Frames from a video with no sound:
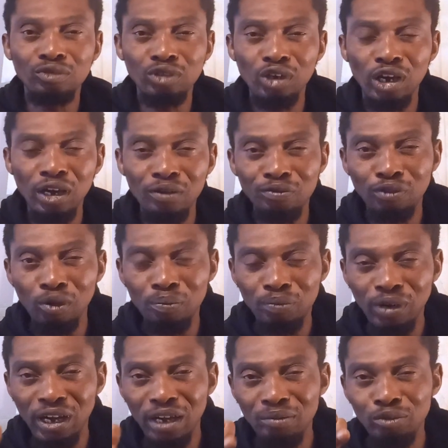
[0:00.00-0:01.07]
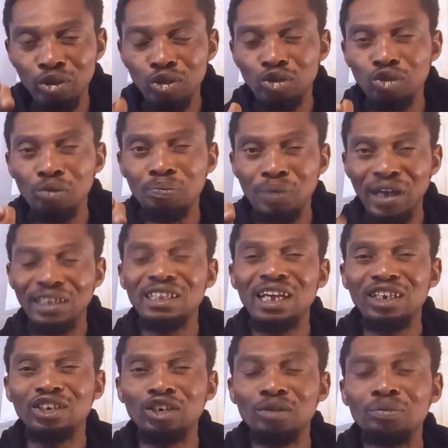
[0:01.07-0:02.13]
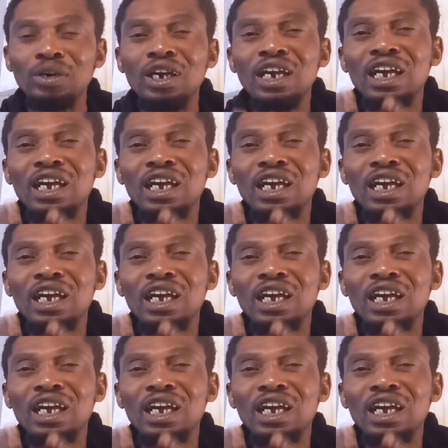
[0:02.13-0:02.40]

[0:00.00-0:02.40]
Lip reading: YouTube partnership,